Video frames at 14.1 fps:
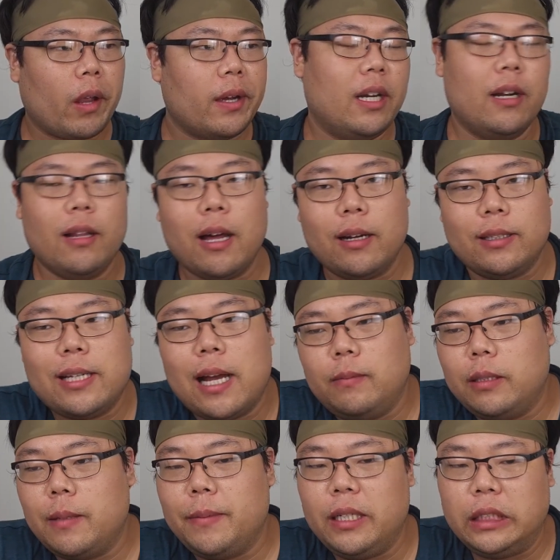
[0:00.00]
And a lot of
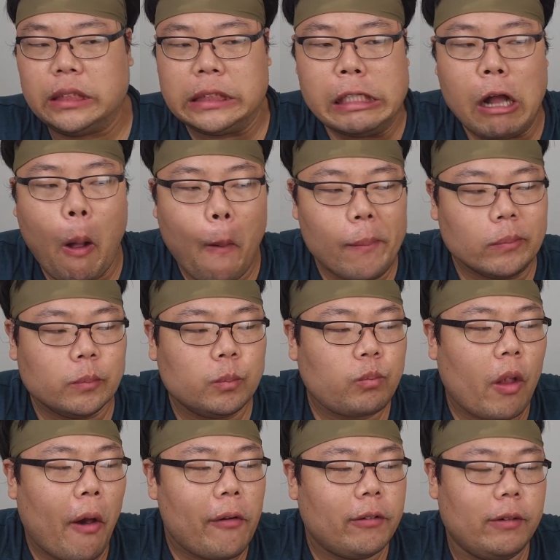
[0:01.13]
times, I mean,
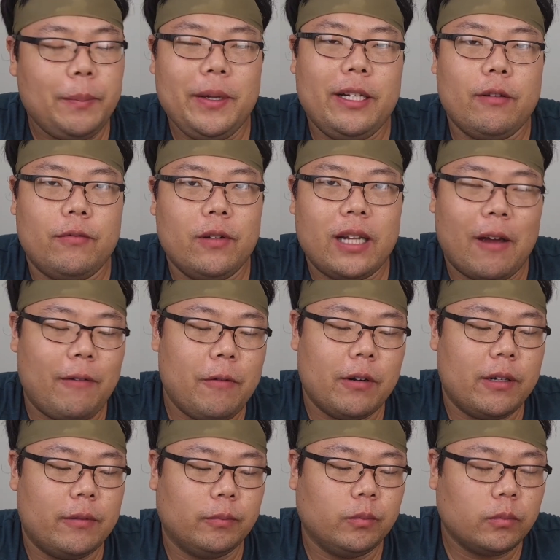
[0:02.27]
we'd be eating food that we
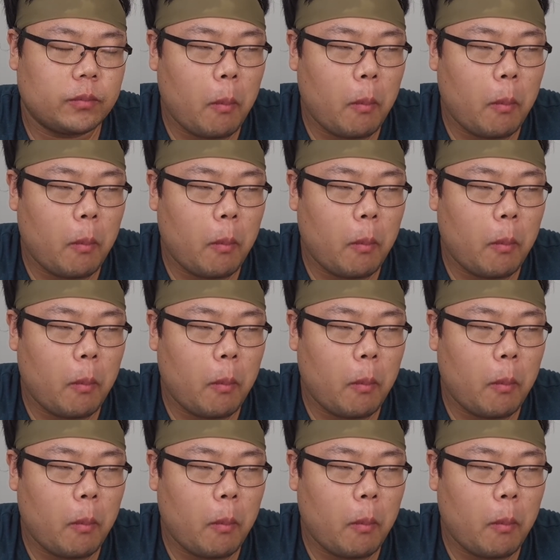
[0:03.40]
wouldn't